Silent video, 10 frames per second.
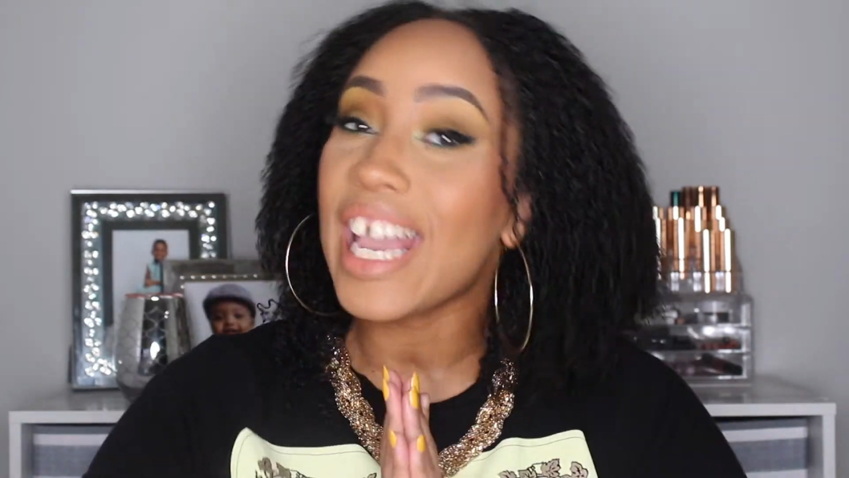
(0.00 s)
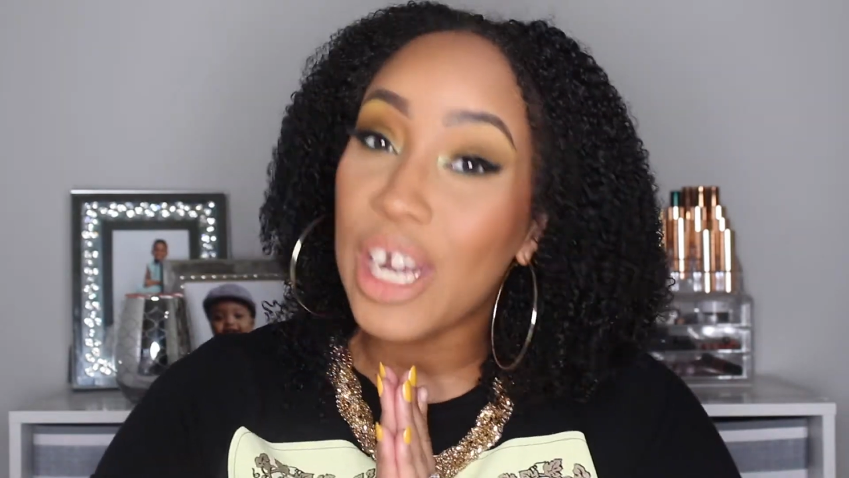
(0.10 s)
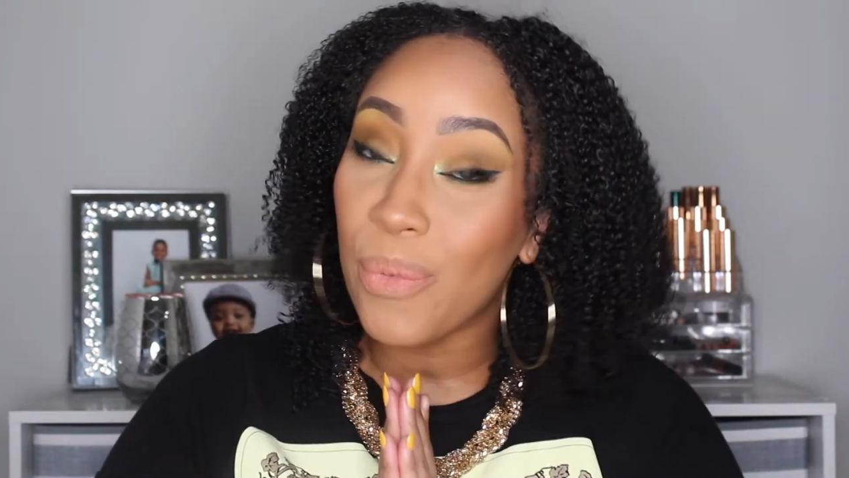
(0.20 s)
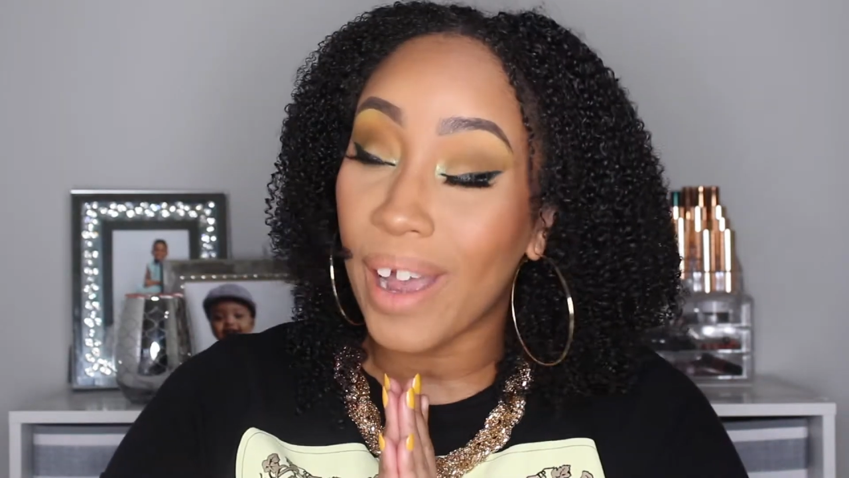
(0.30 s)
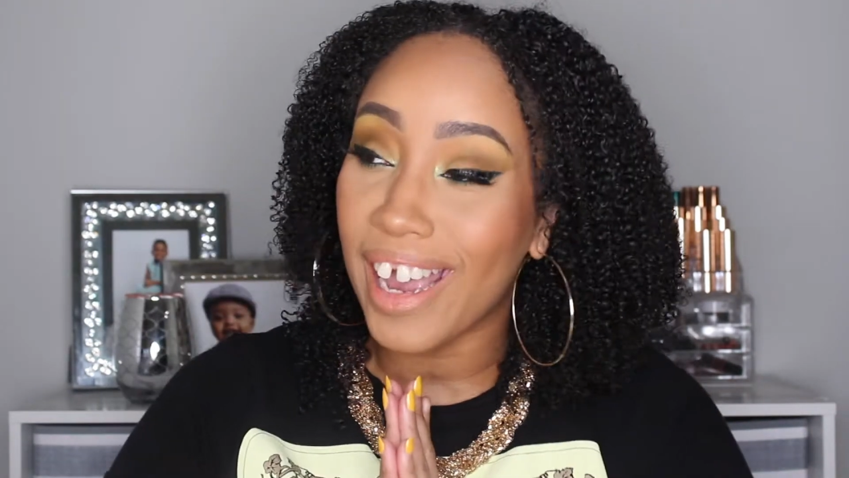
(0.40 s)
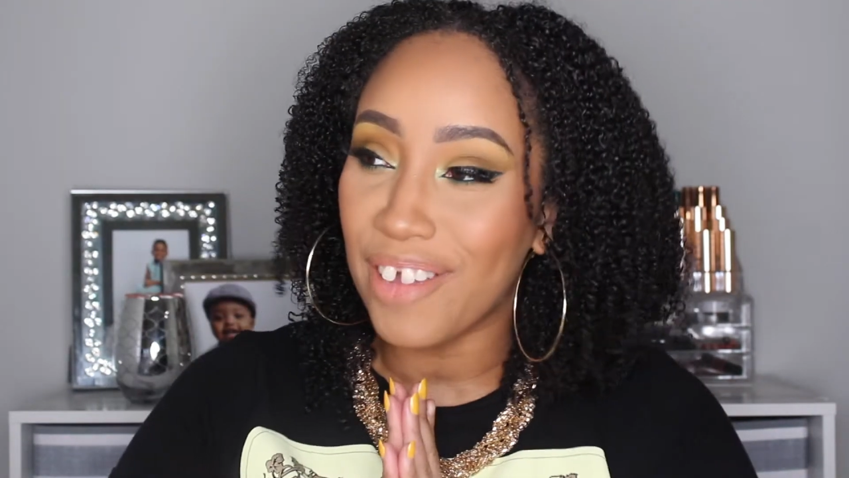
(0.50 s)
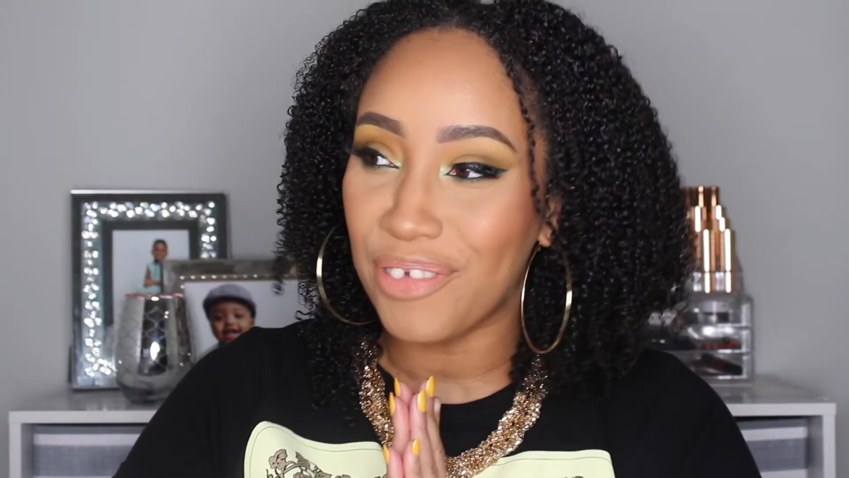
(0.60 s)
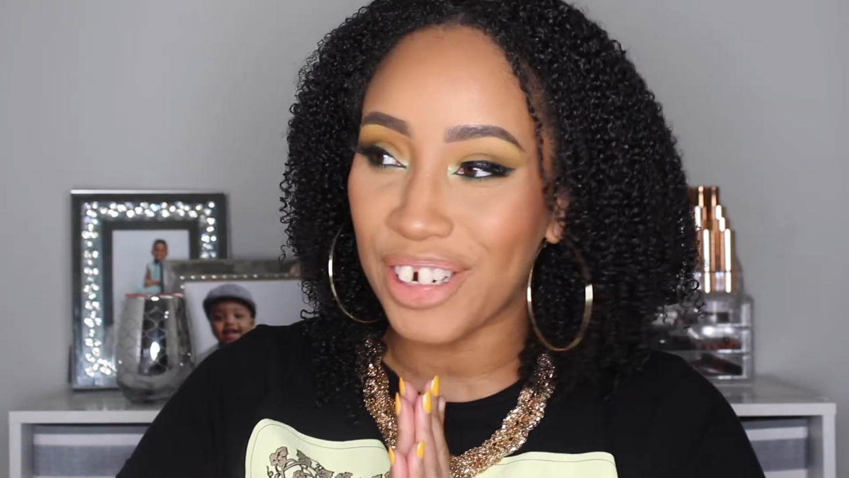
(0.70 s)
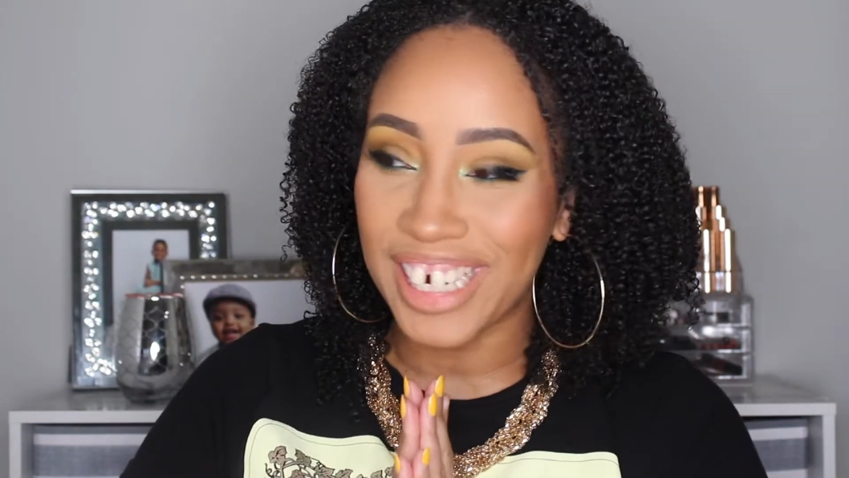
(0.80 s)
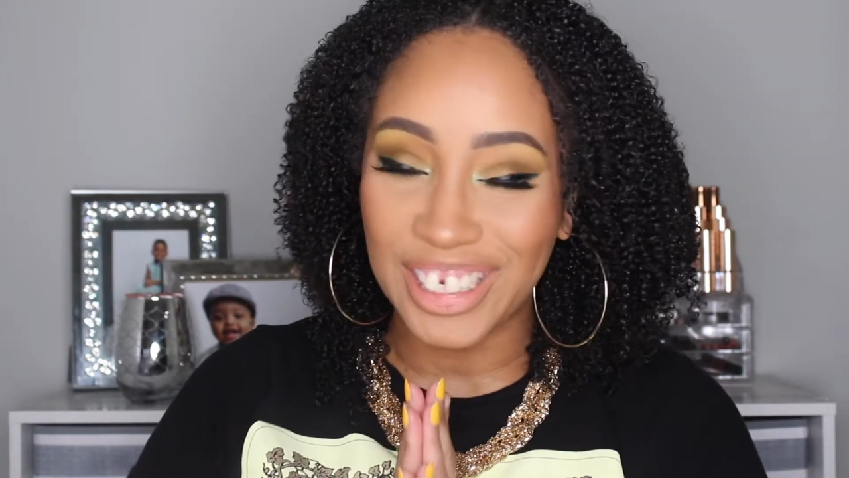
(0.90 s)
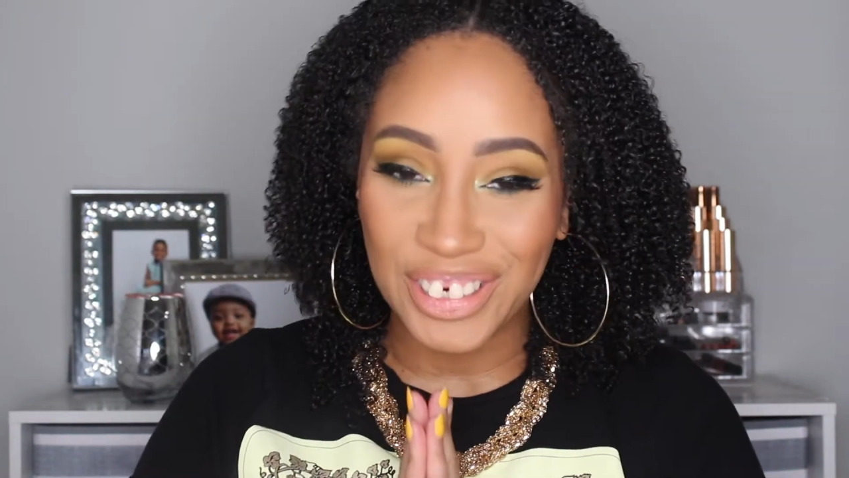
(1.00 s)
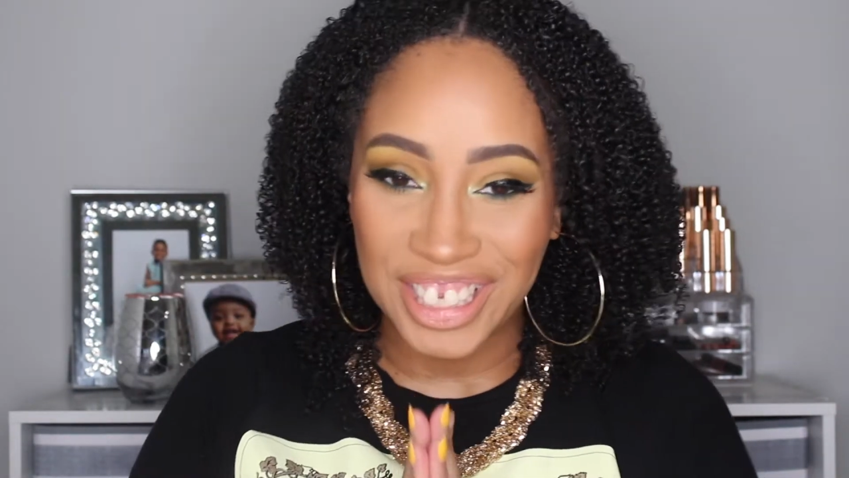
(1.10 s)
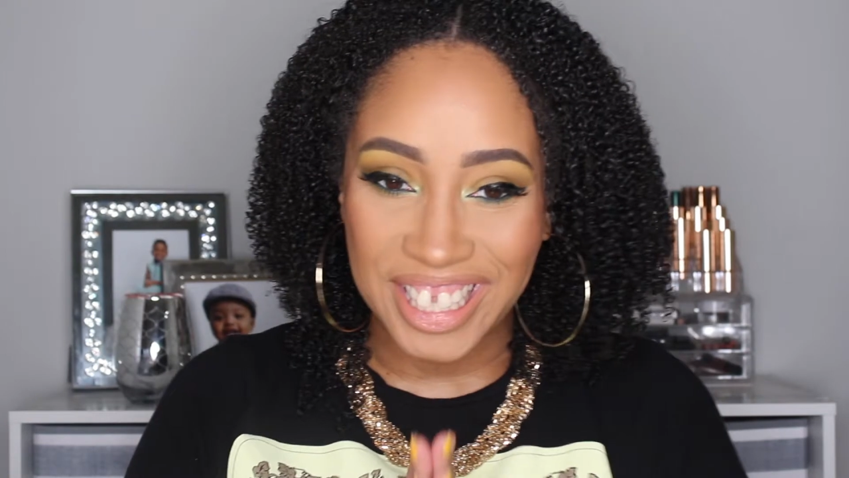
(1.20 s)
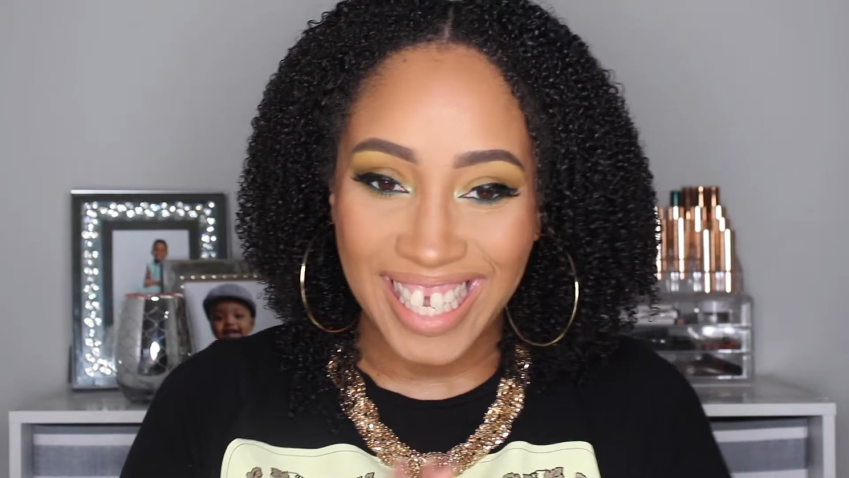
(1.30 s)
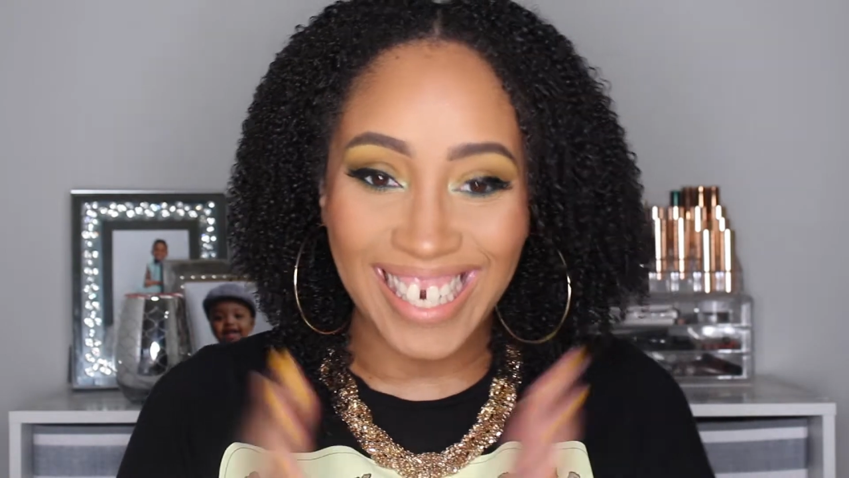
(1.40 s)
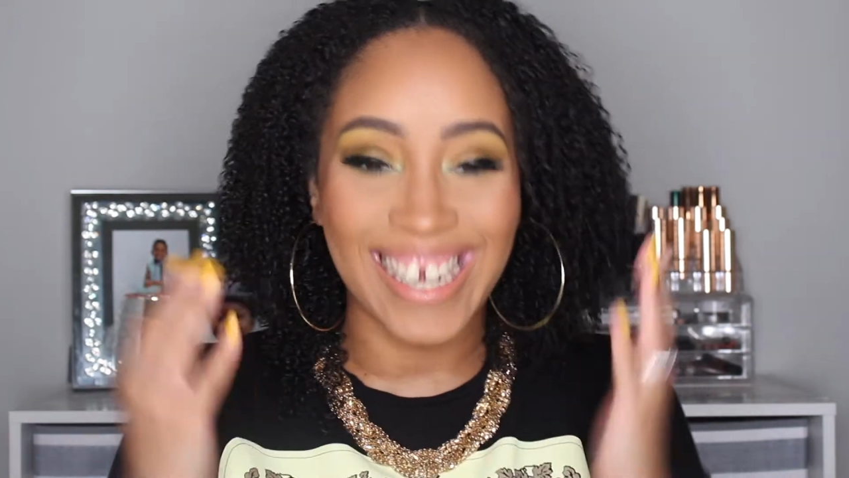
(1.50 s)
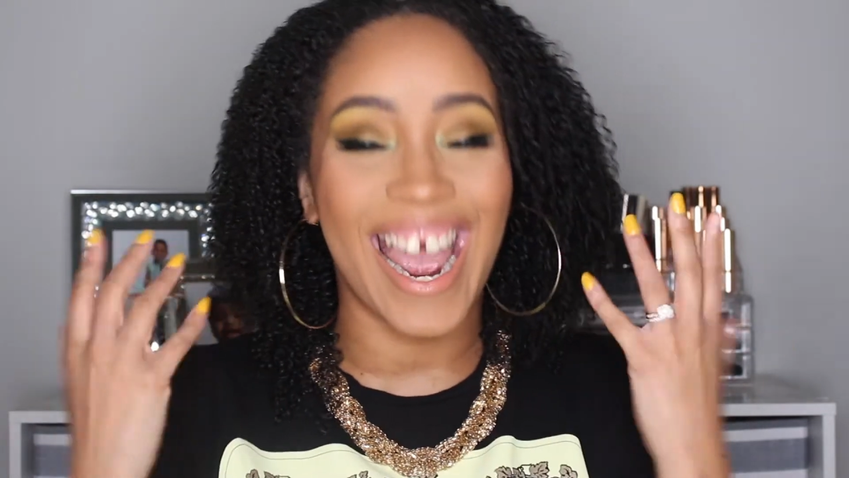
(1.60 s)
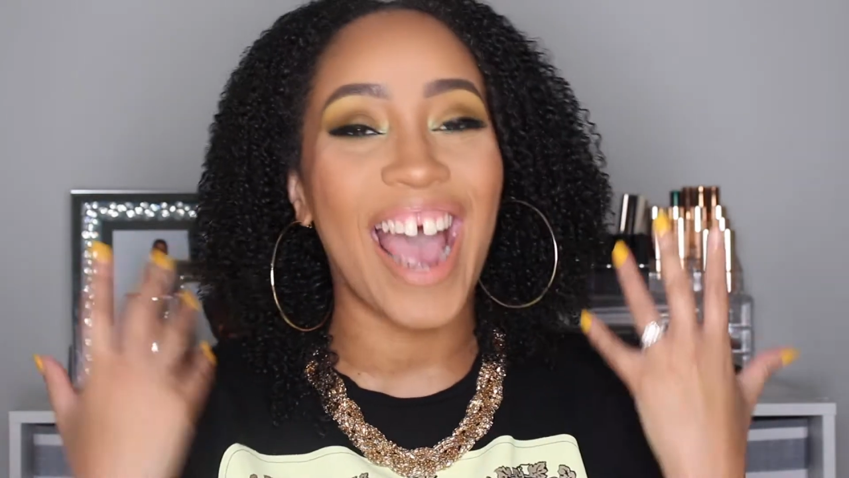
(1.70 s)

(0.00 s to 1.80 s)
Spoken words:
Anyway, if you're interested in